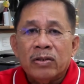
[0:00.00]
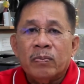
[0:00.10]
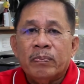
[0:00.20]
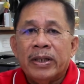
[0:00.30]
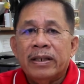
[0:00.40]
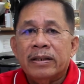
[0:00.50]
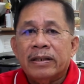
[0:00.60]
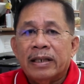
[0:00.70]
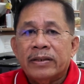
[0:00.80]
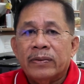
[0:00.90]
to pay in
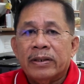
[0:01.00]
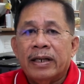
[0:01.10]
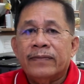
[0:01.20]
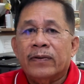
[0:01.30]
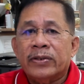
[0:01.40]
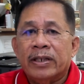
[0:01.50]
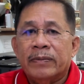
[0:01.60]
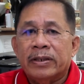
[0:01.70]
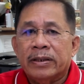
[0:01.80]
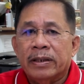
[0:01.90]
cash or in kind for
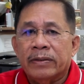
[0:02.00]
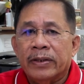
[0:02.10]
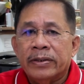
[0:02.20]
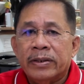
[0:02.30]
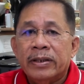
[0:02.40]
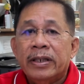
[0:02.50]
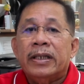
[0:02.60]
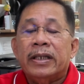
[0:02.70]
services not rendered